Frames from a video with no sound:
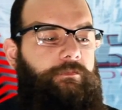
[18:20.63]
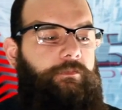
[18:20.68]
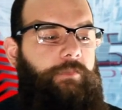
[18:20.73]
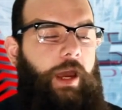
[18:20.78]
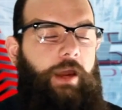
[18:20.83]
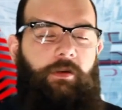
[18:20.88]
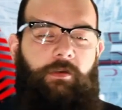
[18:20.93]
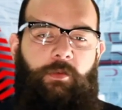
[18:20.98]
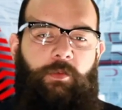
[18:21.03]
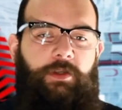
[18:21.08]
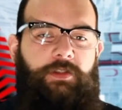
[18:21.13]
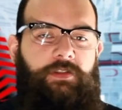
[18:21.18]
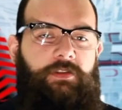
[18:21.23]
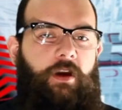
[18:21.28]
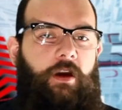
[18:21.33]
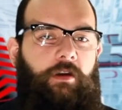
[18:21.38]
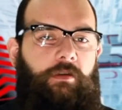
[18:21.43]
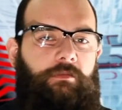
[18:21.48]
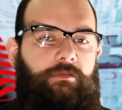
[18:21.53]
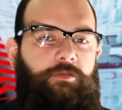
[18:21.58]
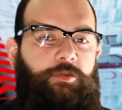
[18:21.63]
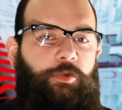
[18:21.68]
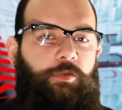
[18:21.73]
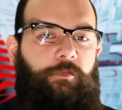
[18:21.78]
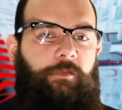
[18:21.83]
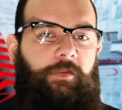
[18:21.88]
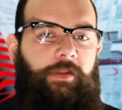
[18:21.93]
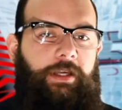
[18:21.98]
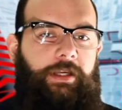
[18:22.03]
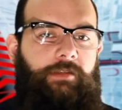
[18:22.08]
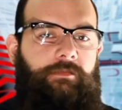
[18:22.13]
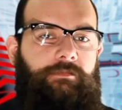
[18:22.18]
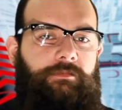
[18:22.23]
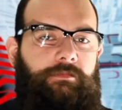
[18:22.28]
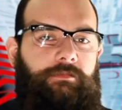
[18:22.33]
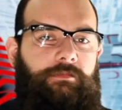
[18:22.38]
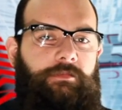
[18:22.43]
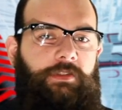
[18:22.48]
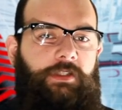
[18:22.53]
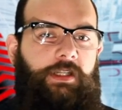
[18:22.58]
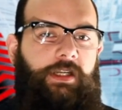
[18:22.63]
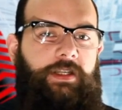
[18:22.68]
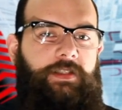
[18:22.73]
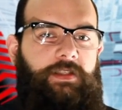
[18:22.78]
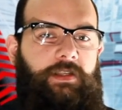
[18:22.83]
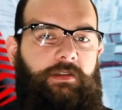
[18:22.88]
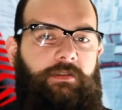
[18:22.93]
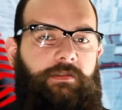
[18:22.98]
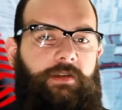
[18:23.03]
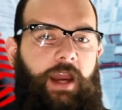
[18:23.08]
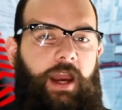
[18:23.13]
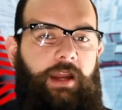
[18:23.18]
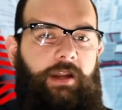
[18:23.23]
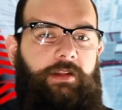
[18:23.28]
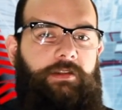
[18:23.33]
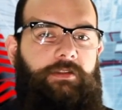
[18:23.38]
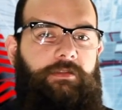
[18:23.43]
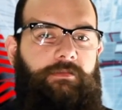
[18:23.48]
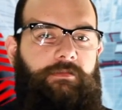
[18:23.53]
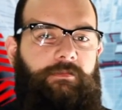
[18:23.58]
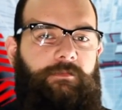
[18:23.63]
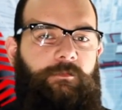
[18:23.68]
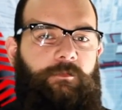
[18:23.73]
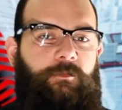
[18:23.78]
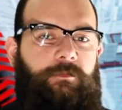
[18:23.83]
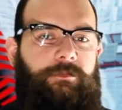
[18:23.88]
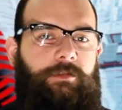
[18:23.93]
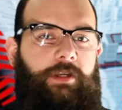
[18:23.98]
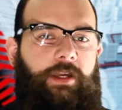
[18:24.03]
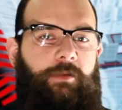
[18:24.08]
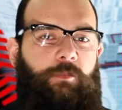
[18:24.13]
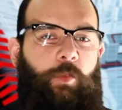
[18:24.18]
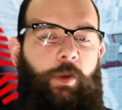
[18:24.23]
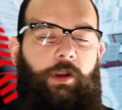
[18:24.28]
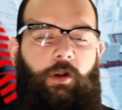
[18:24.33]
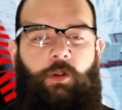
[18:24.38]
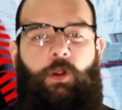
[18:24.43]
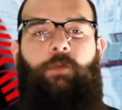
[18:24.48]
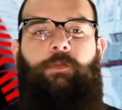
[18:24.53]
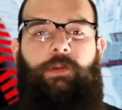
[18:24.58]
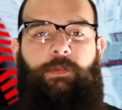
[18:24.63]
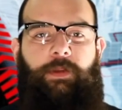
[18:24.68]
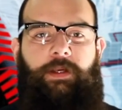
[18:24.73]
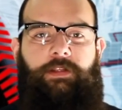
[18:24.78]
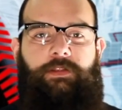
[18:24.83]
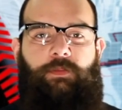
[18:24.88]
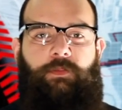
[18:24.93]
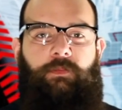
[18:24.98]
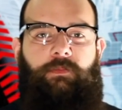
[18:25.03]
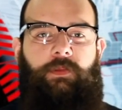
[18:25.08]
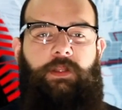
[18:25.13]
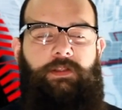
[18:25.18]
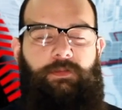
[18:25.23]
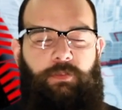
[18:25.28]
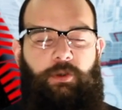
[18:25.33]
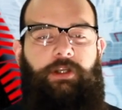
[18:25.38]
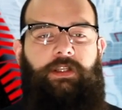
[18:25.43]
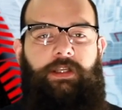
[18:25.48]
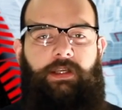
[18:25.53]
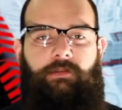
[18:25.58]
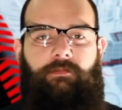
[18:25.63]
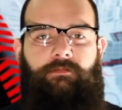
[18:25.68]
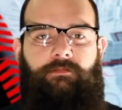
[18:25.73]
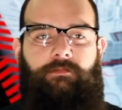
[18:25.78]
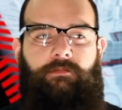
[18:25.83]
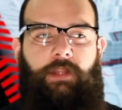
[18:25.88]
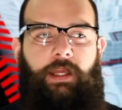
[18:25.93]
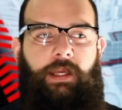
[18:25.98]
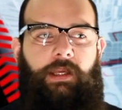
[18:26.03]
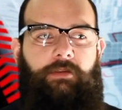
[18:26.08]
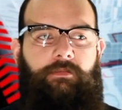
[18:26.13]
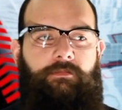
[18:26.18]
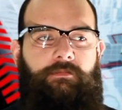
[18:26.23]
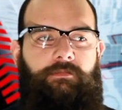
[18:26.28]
don't know where to start, truthfully, because it kind of went all over the place, this book did. Like,